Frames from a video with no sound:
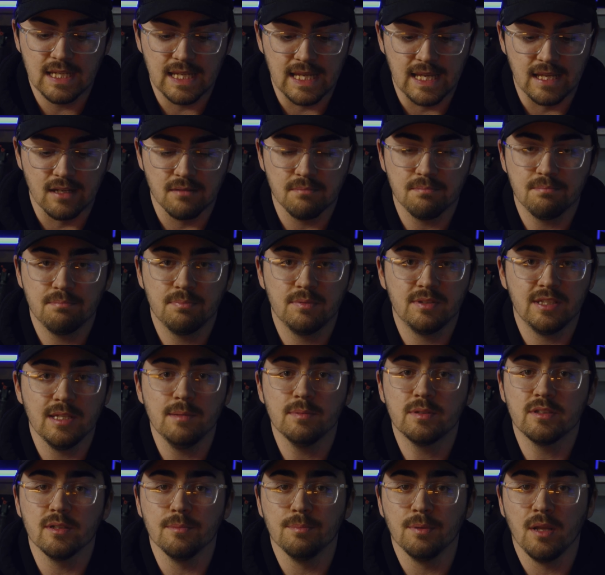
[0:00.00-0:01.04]
it
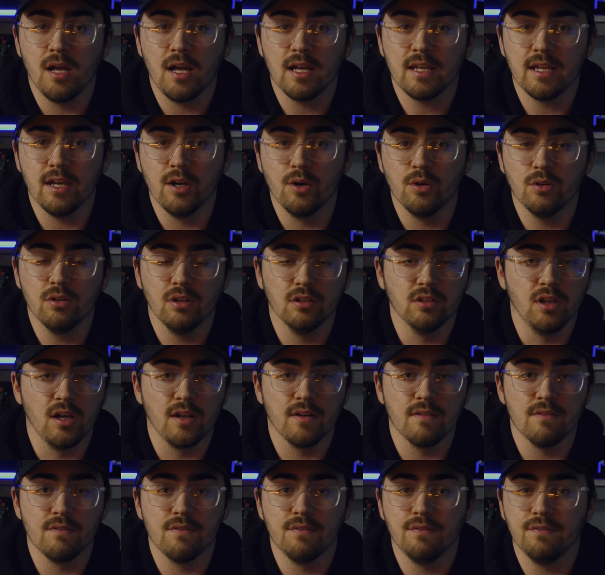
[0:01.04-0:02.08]
seems to block out a lot
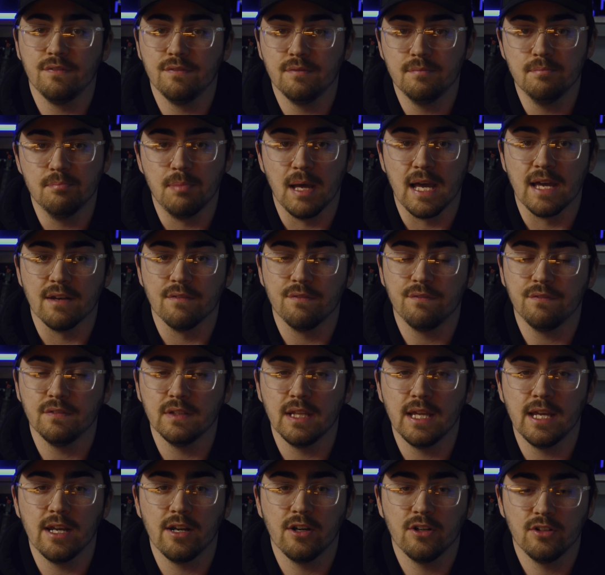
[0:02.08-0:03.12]
of bad
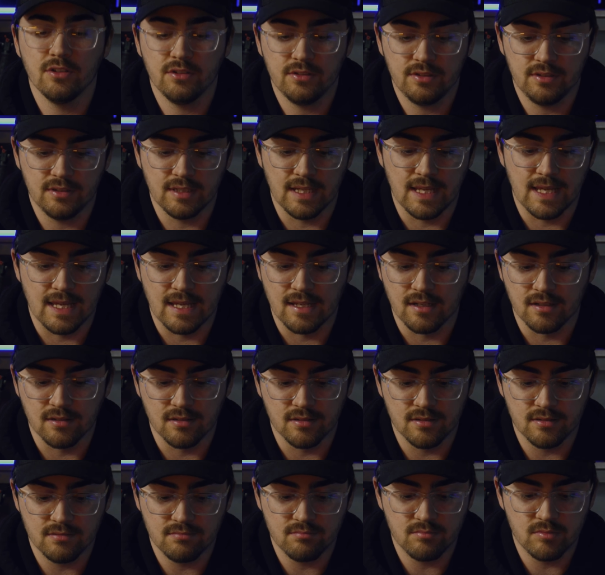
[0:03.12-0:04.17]
flares
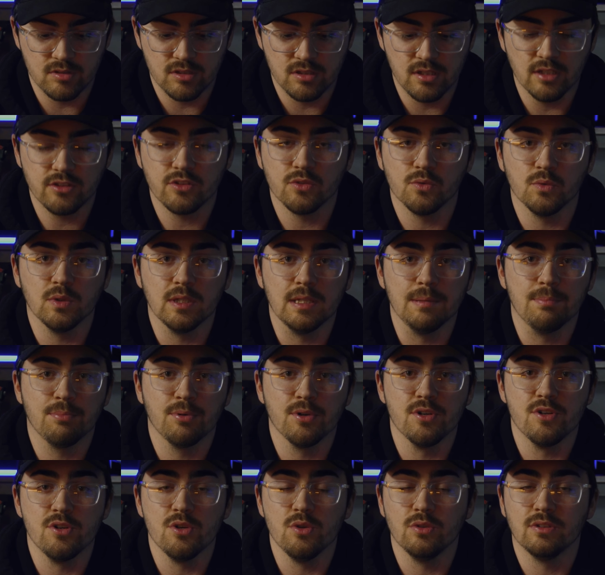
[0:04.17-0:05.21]
and doesn't really
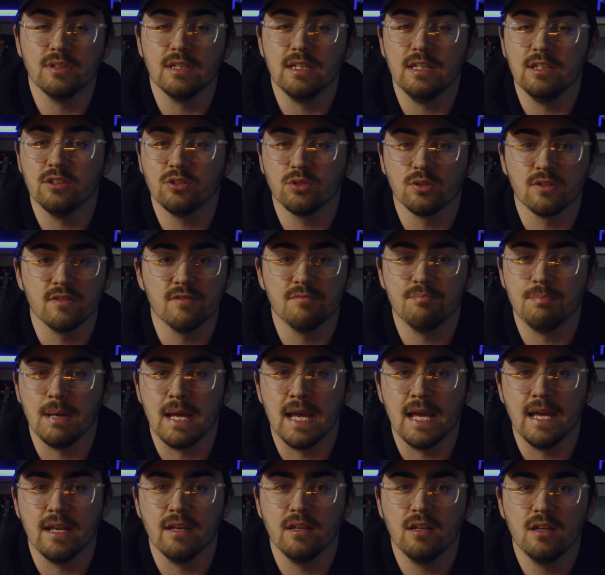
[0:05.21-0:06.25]
produce any sort of
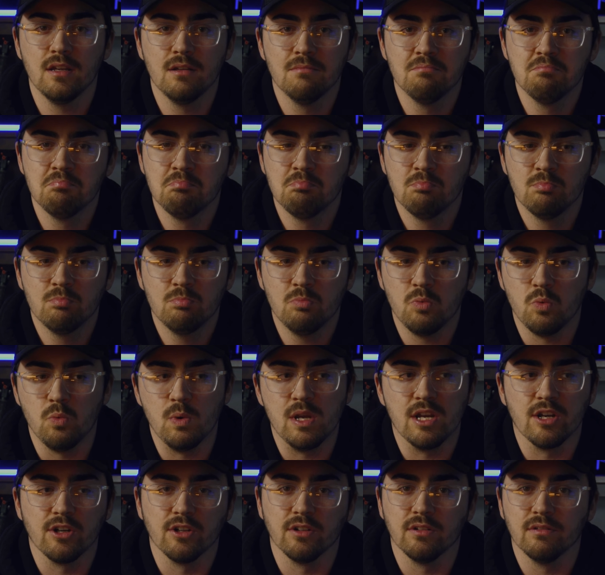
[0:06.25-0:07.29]
bad,
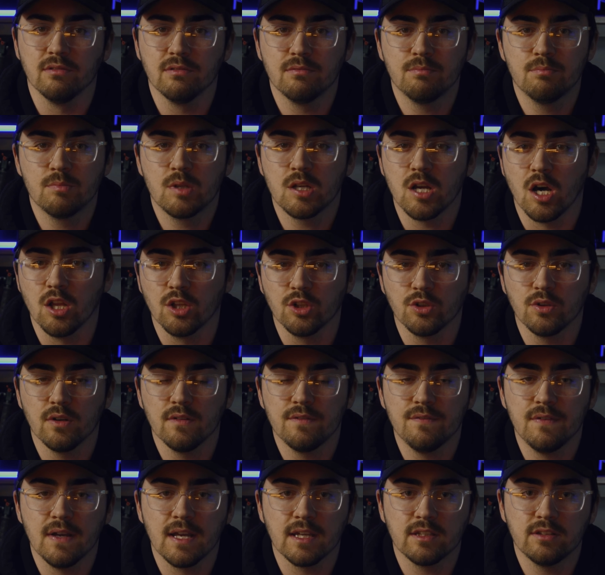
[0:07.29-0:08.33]
weird color
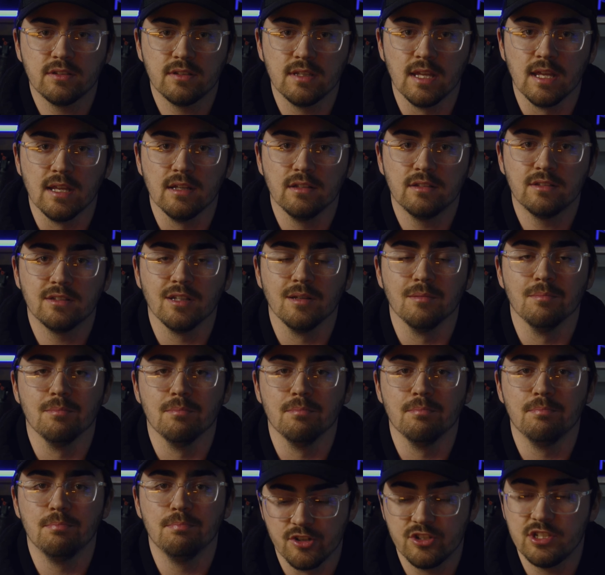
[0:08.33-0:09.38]
effects that
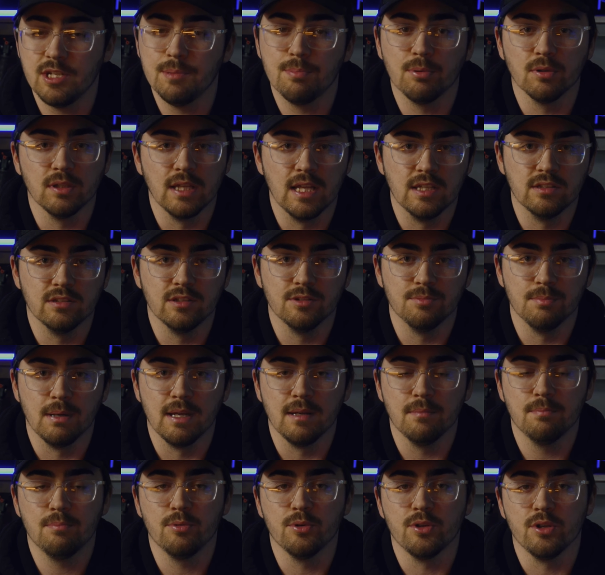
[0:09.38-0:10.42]
some cheaper lenses
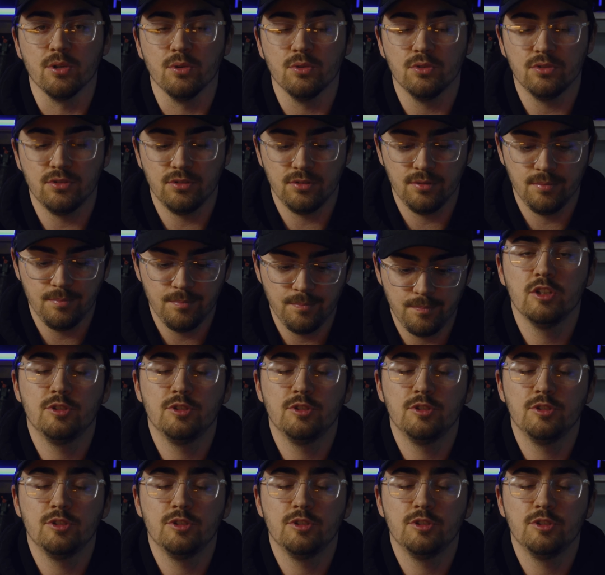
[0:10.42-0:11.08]
might produce.